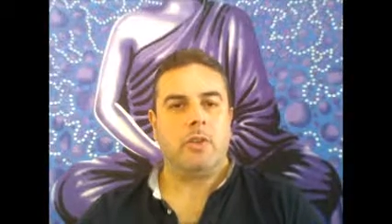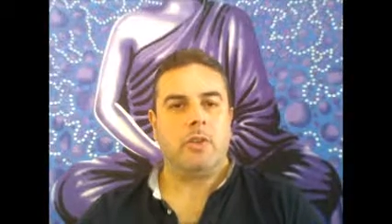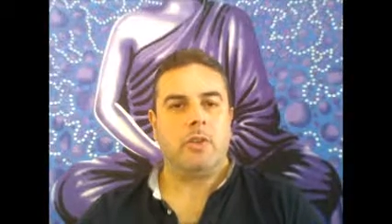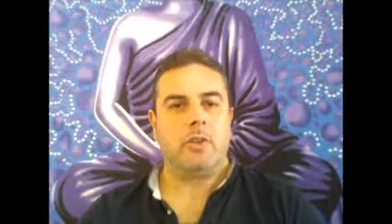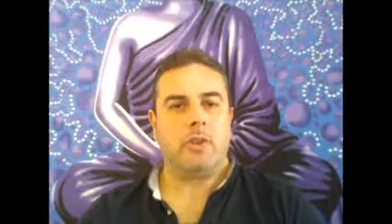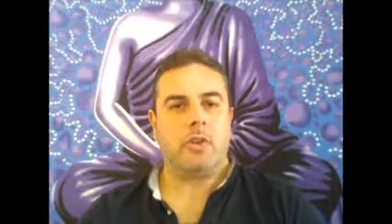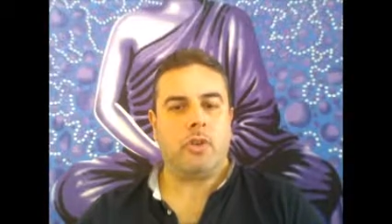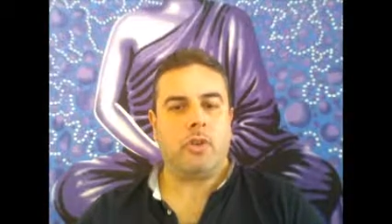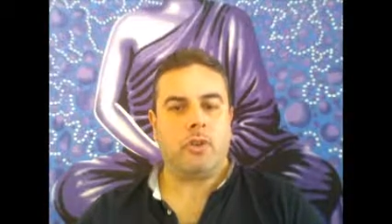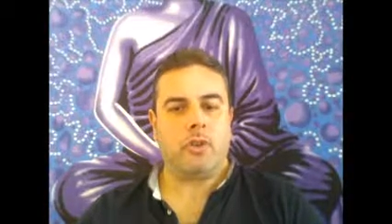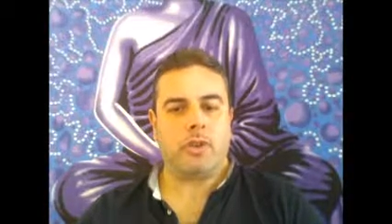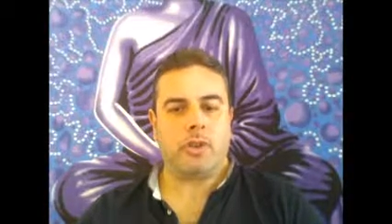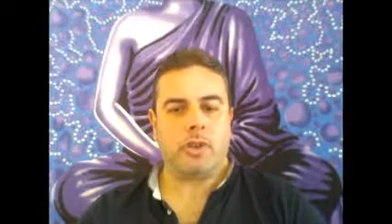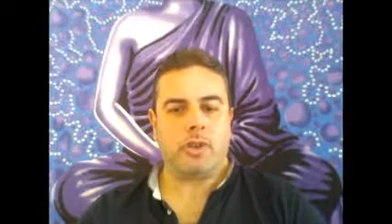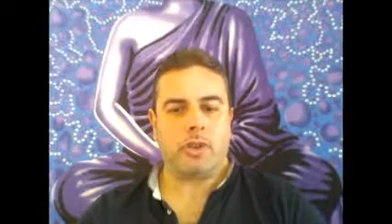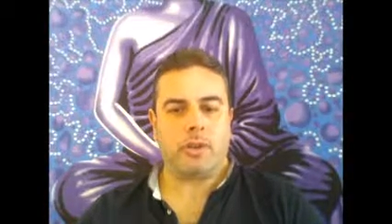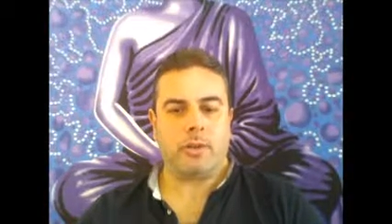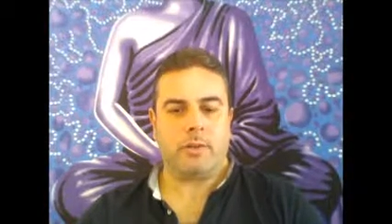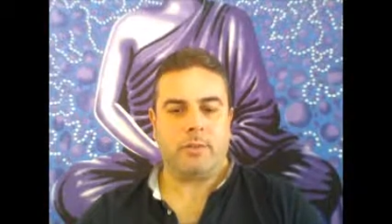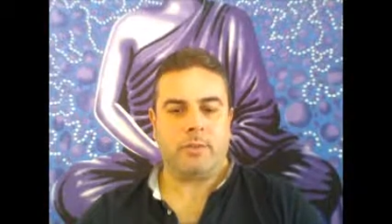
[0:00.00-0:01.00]

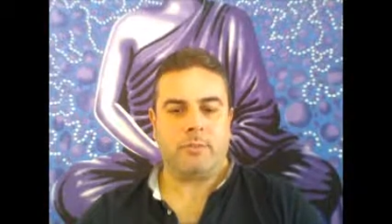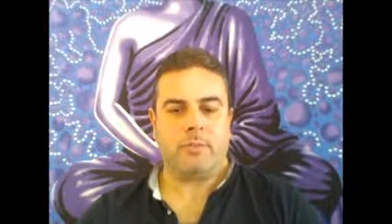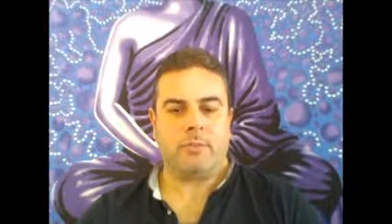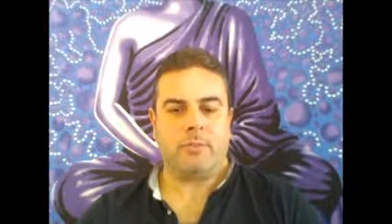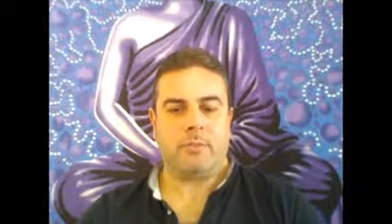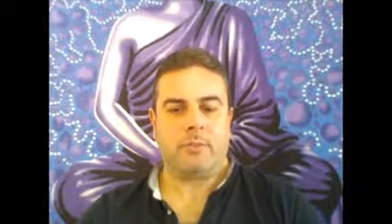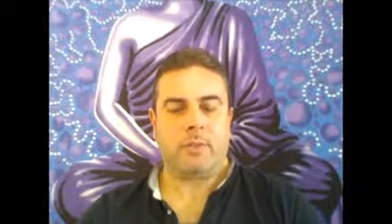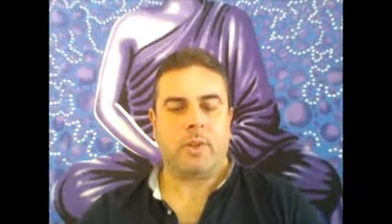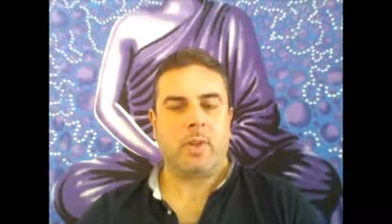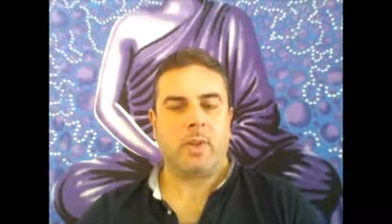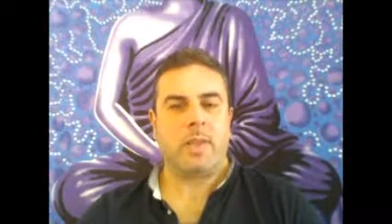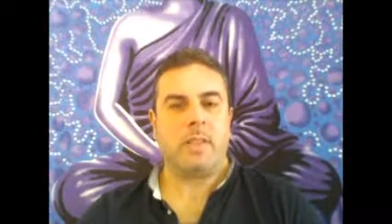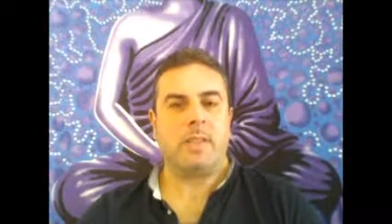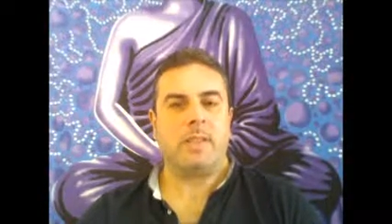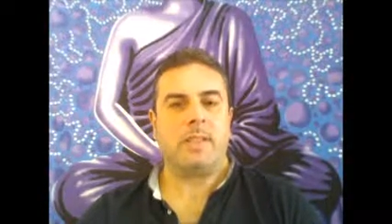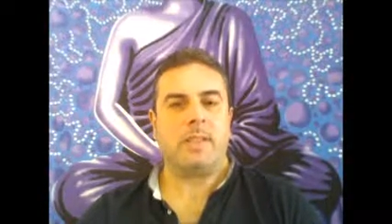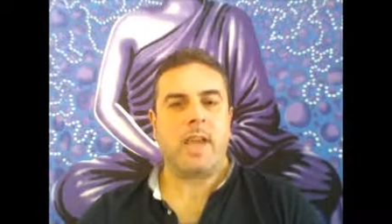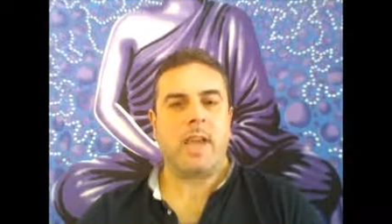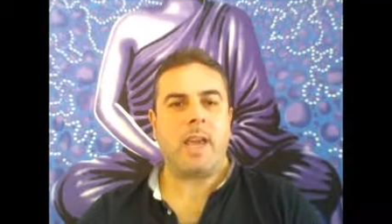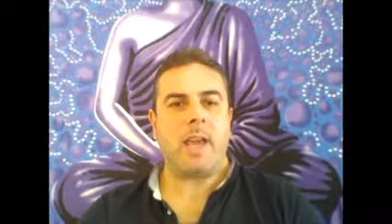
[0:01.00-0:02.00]
touch,
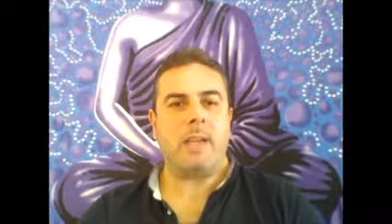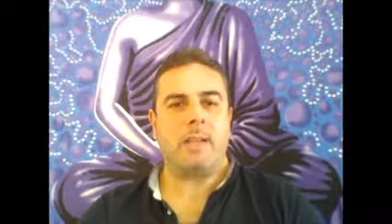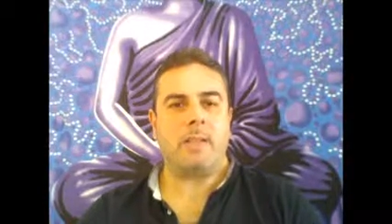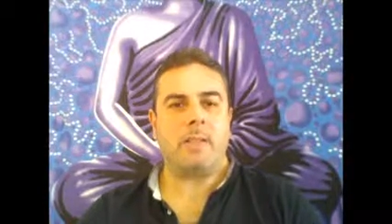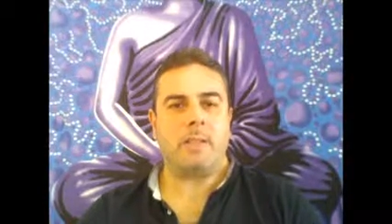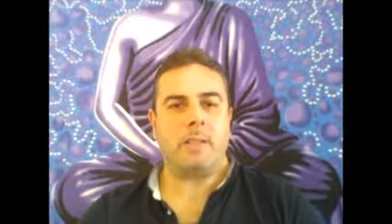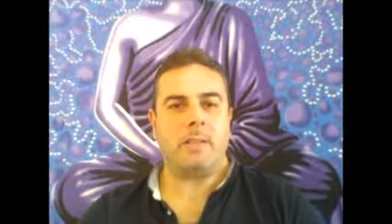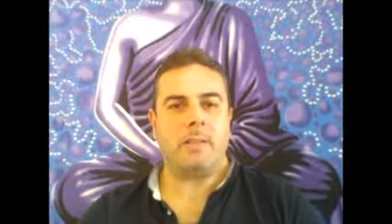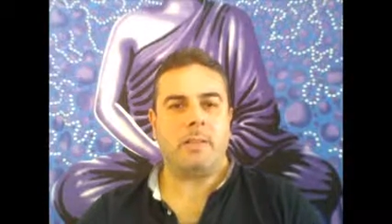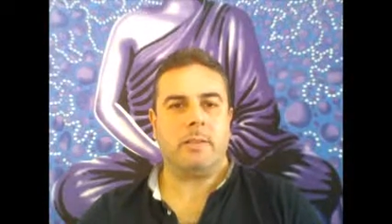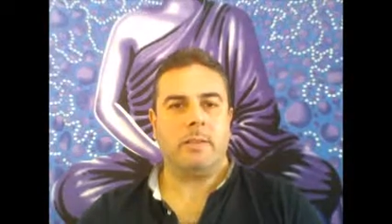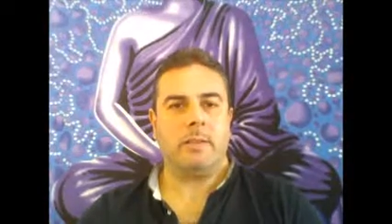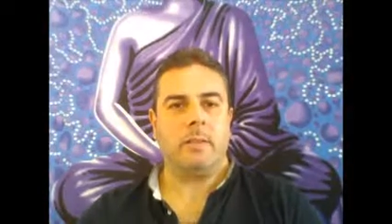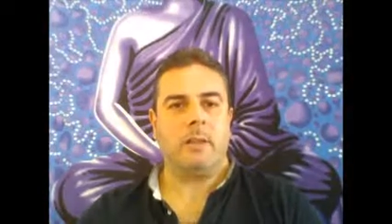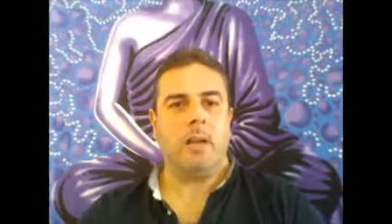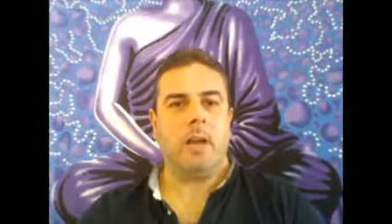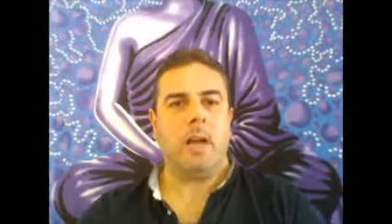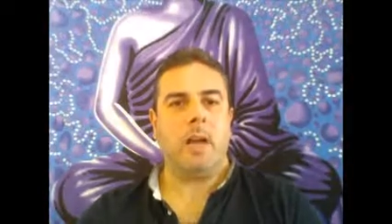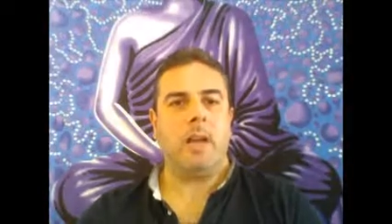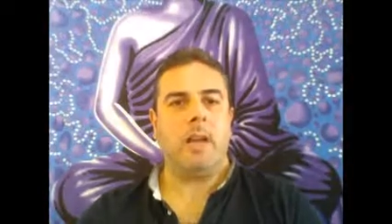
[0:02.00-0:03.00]
taste,
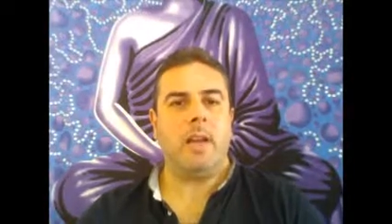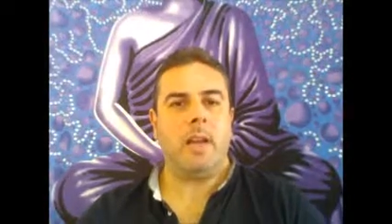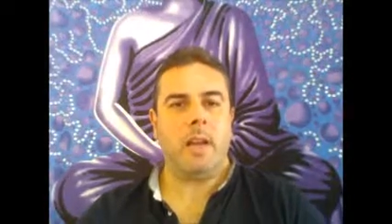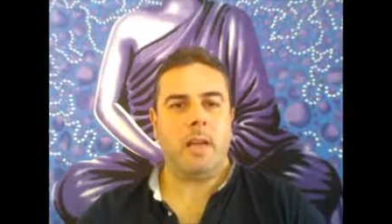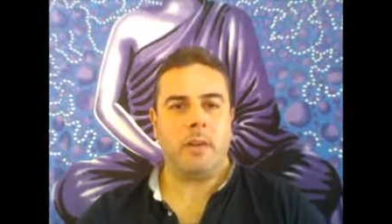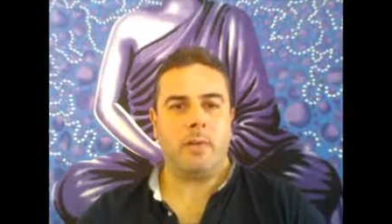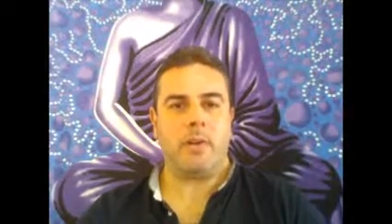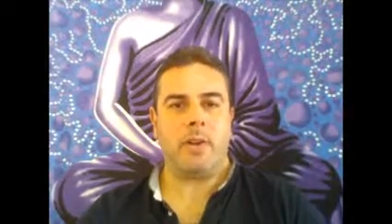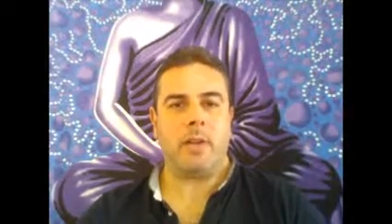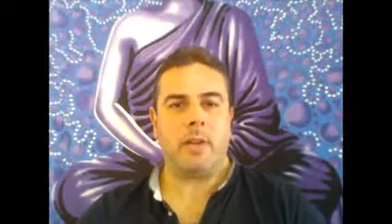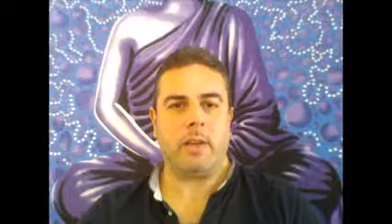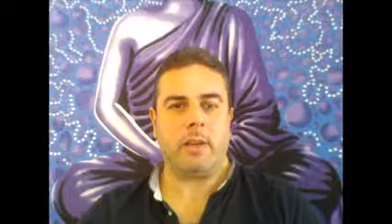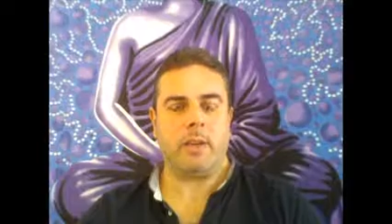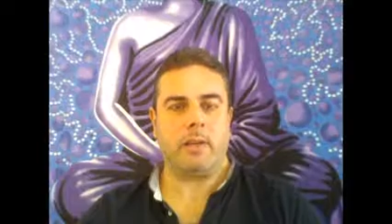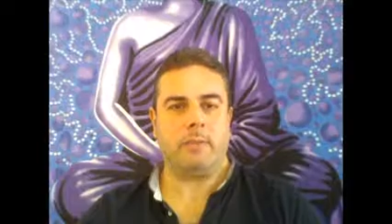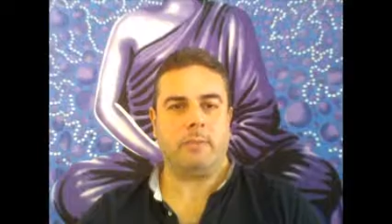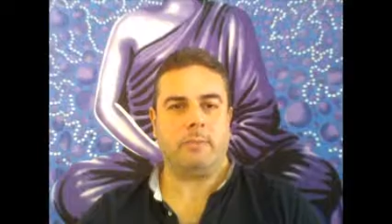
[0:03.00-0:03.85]
and hearing.